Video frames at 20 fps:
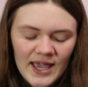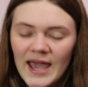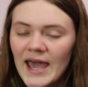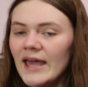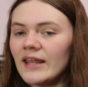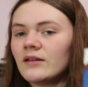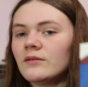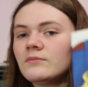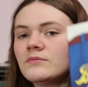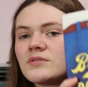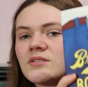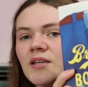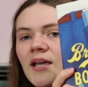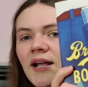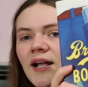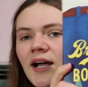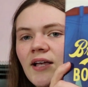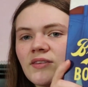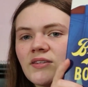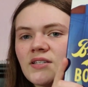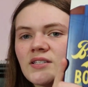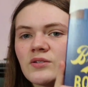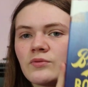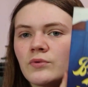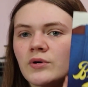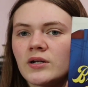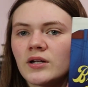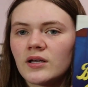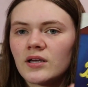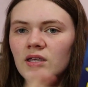Adams. I got this
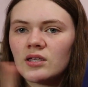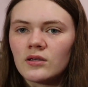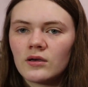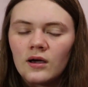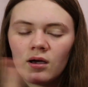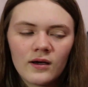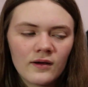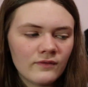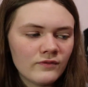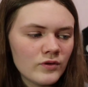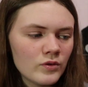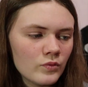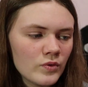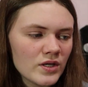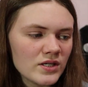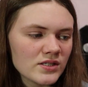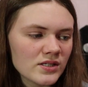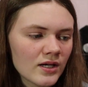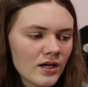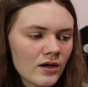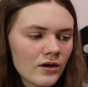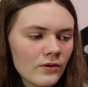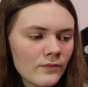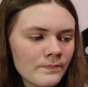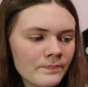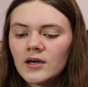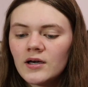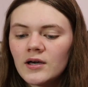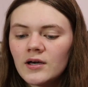one a few weeks ago.